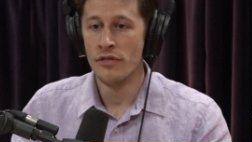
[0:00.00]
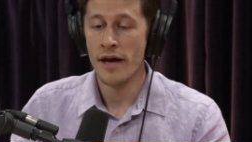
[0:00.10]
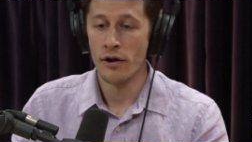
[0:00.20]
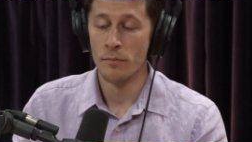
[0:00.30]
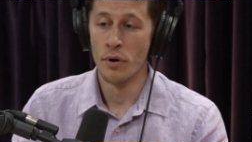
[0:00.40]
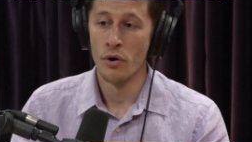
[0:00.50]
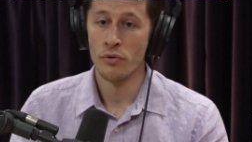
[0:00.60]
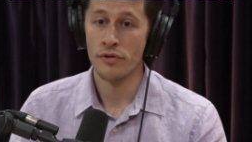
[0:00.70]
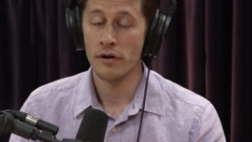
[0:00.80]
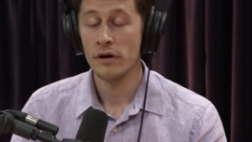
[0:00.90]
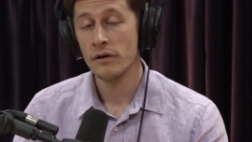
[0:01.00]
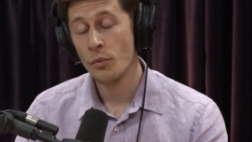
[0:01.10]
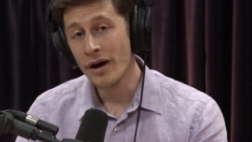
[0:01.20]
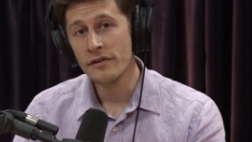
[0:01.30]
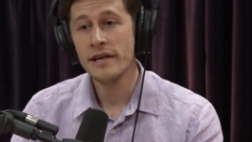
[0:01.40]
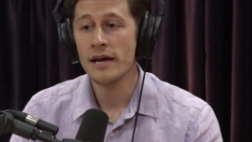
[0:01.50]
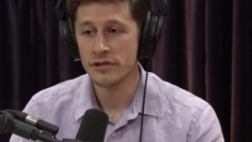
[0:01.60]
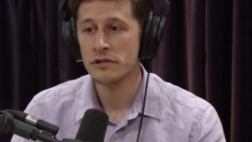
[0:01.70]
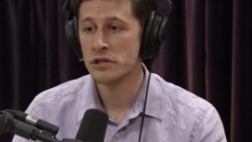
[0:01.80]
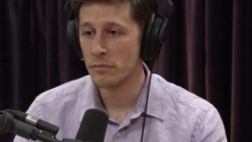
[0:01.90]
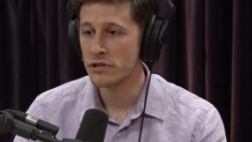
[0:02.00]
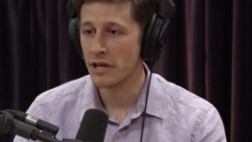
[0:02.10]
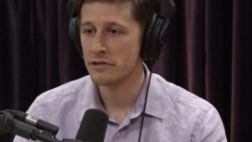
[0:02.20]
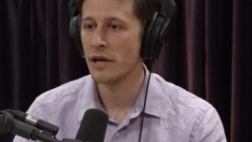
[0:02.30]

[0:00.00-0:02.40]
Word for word: They are both. Uh, well, yes, in some sense.